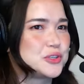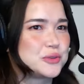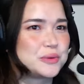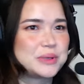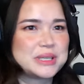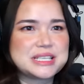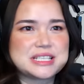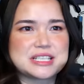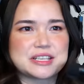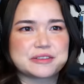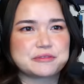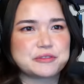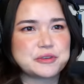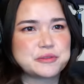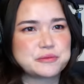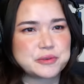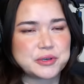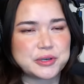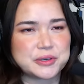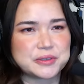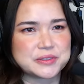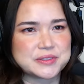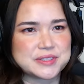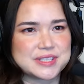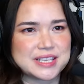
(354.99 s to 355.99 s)
doing different
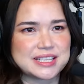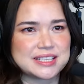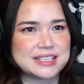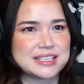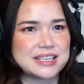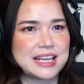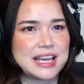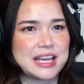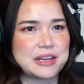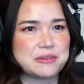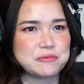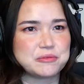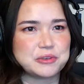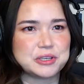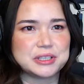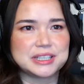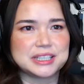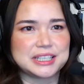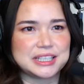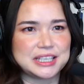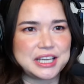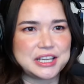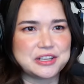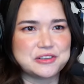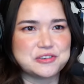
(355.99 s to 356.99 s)
roles and, and
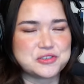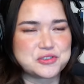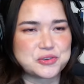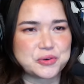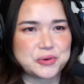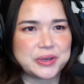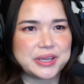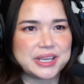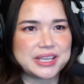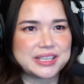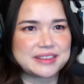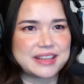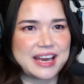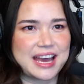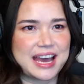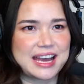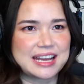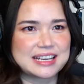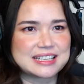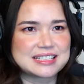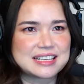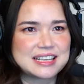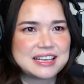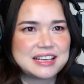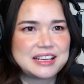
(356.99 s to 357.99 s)
really enjoying
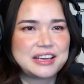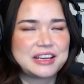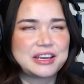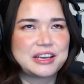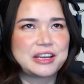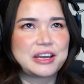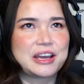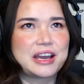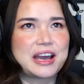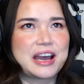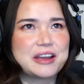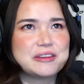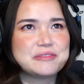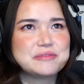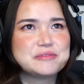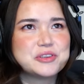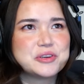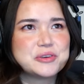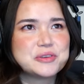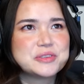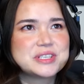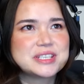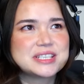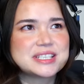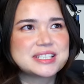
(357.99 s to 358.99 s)
that, I've
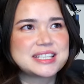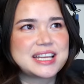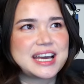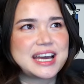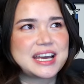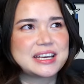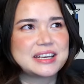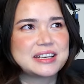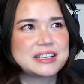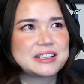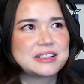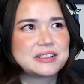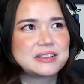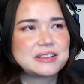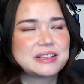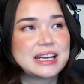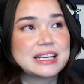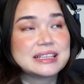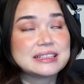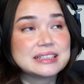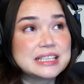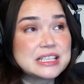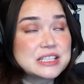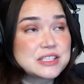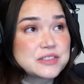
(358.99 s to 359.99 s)
noticed that,
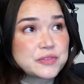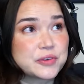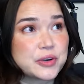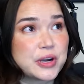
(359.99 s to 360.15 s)
at least